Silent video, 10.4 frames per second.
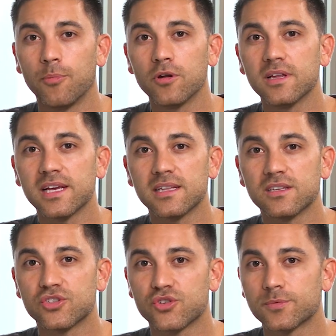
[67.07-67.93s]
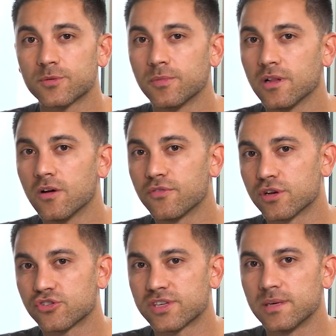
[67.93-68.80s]
put a link in the description below if
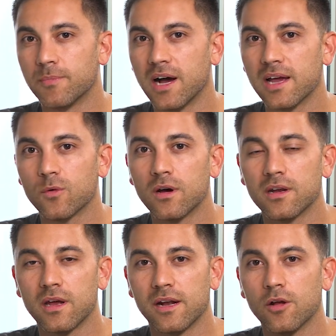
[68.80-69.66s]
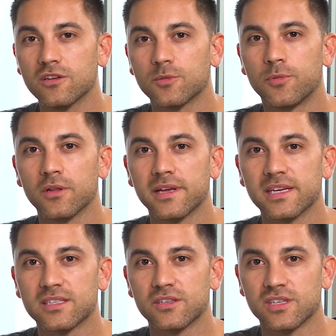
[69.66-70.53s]
you're interested in buying one, and I'll also put
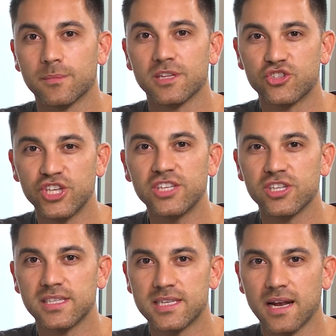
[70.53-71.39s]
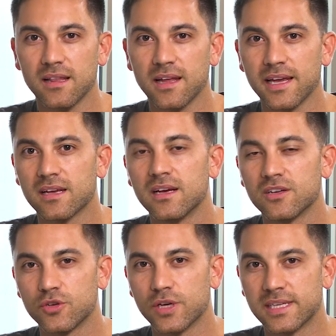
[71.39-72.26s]
links to some of the cheat sheets that I like
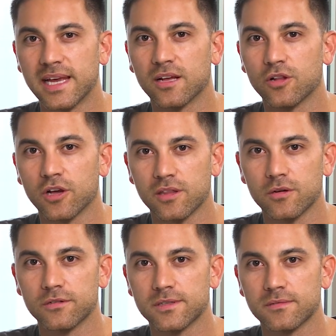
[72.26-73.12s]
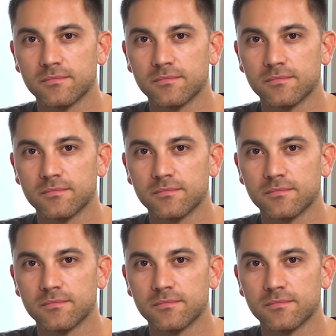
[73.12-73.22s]
so you can take a look at those.